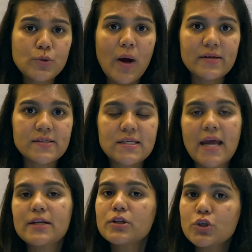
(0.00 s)
to
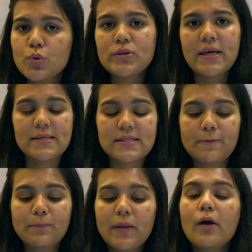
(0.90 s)
understand two
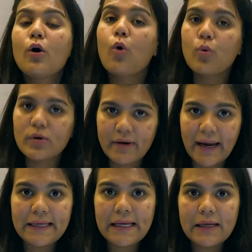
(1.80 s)
things,
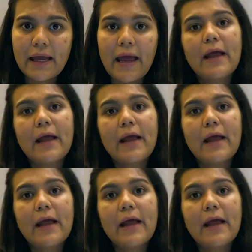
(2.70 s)
overriding